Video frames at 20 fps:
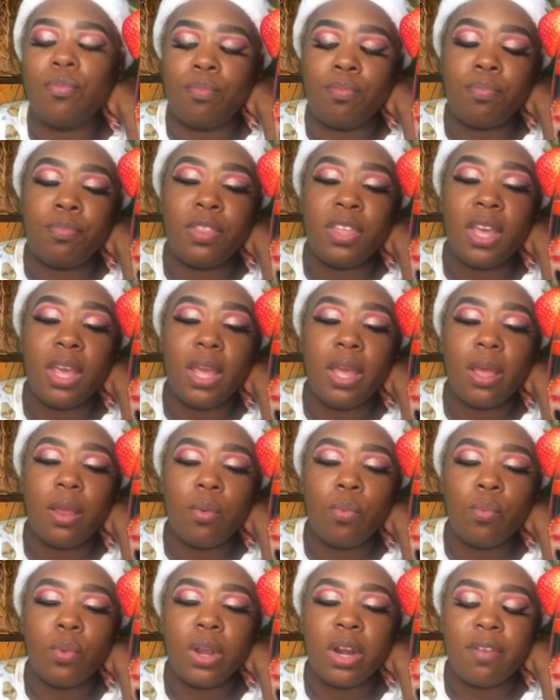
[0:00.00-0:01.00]

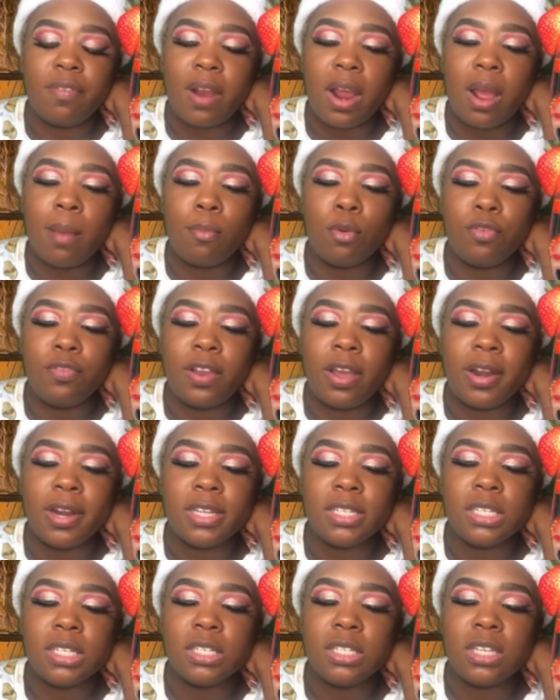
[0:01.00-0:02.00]
then whenever I moved out at
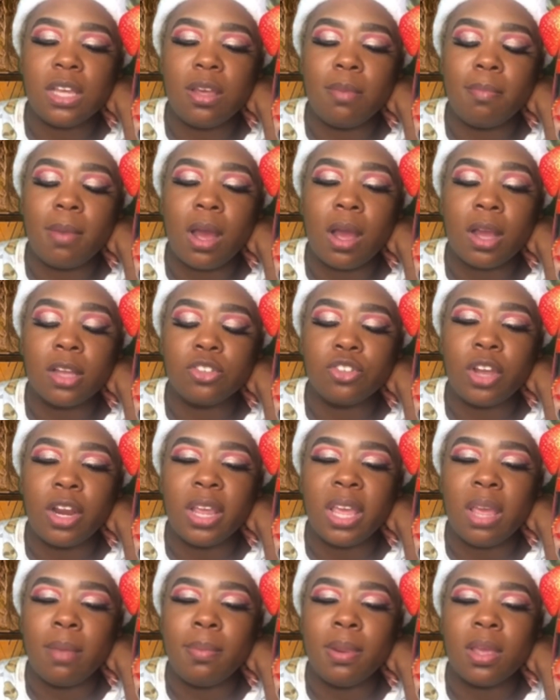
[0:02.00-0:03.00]
16, my aunt tried to
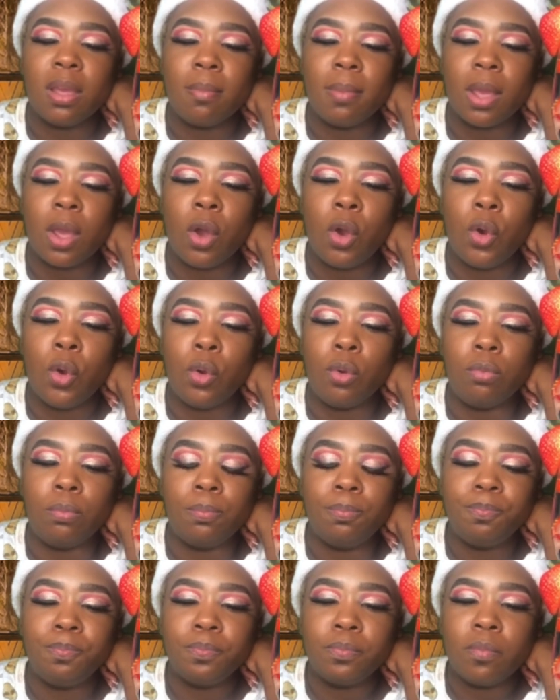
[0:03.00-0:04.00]
get me to come back home,
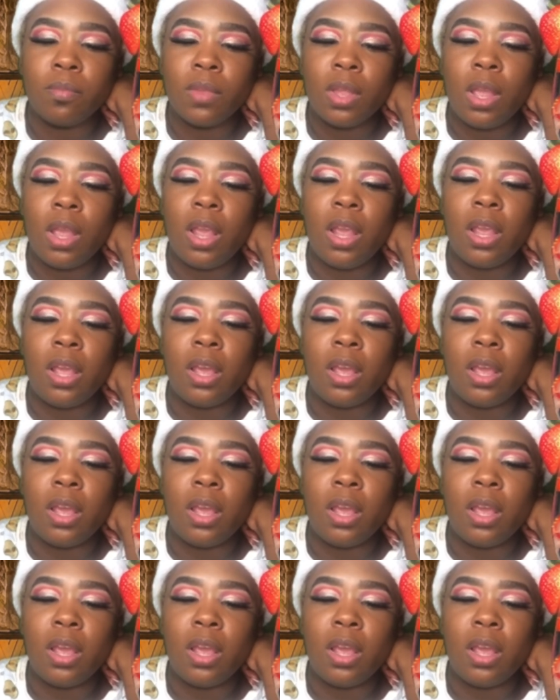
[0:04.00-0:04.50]
and